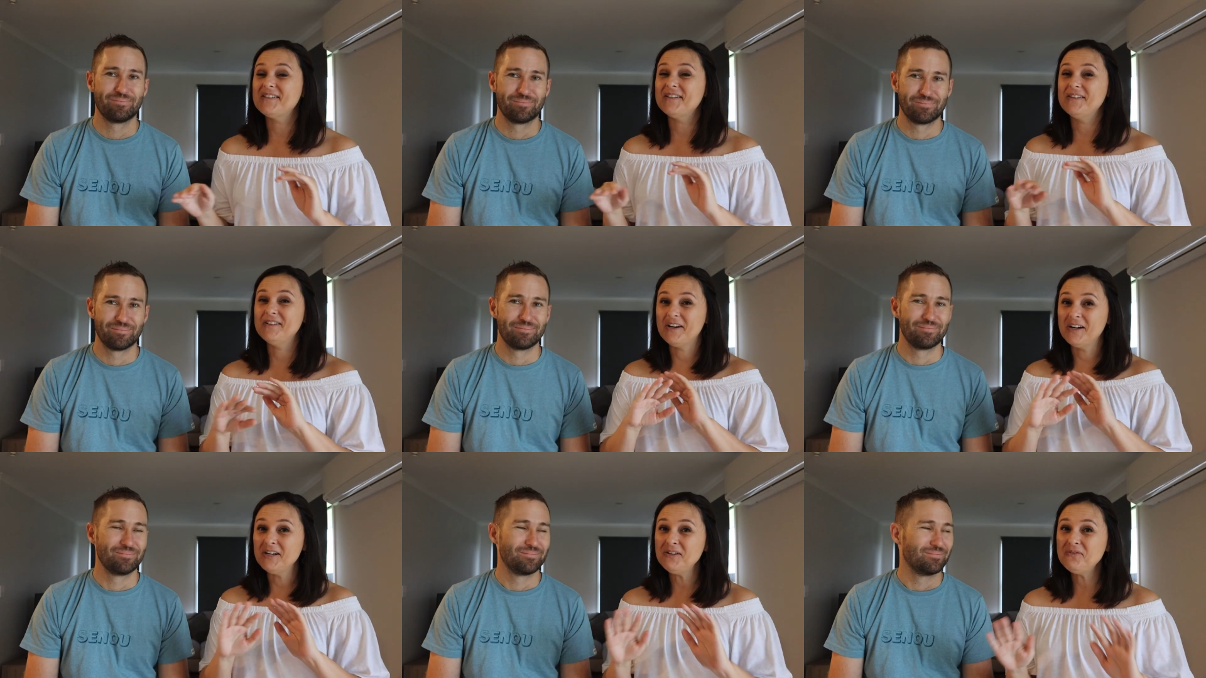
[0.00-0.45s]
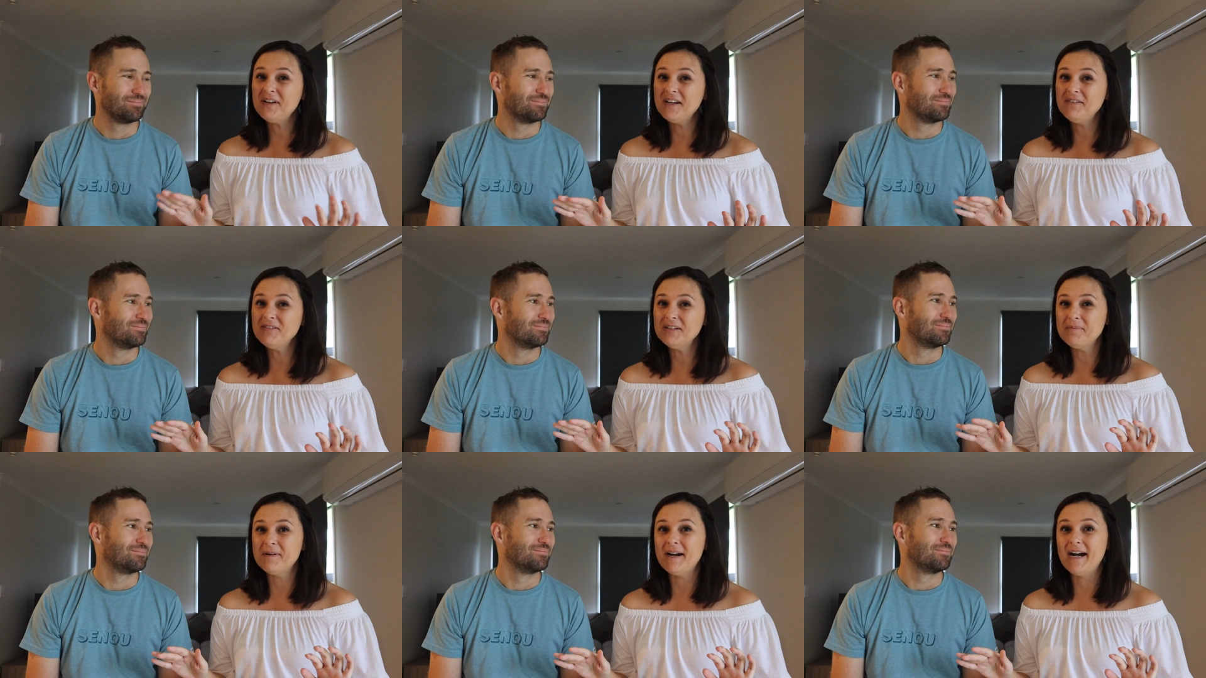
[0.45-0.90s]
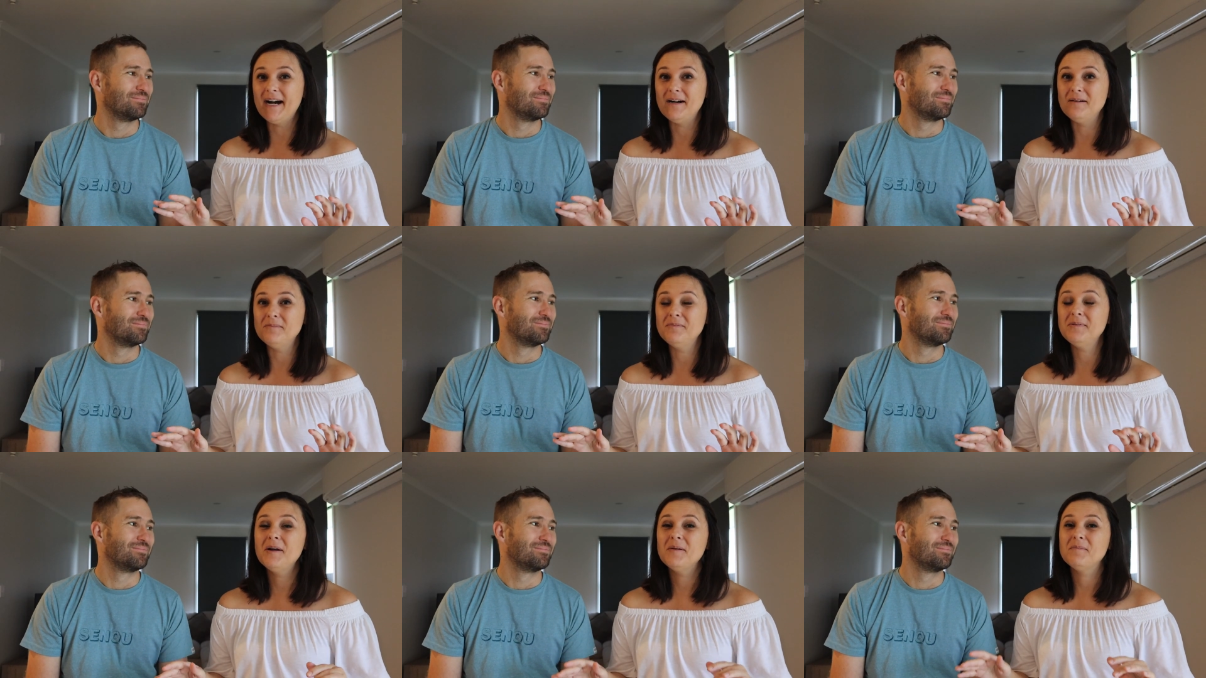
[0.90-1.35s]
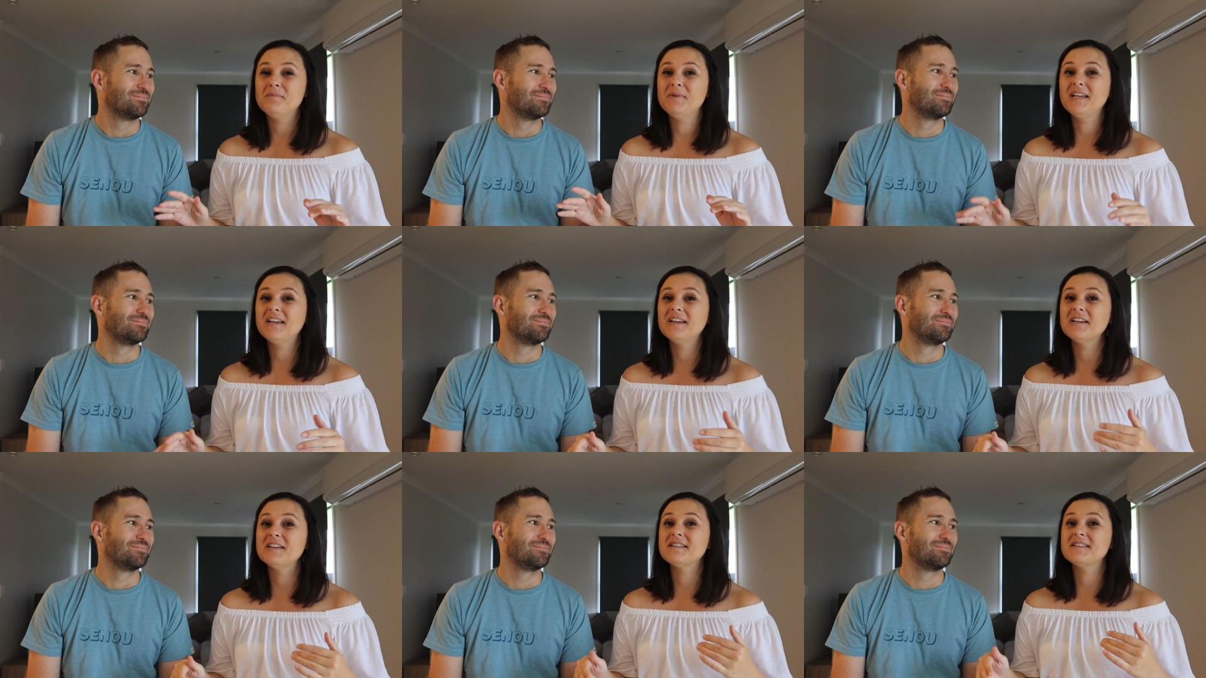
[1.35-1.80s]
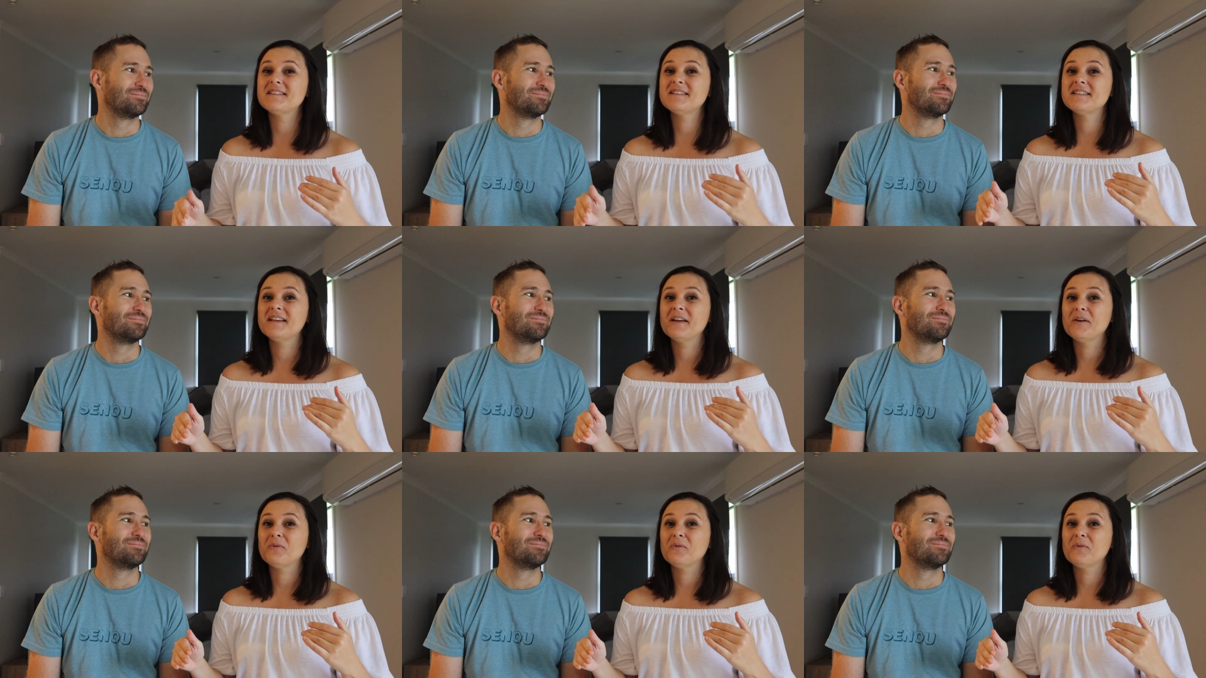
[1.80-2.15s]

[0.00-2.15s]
Speaker 1: so no favorite pub because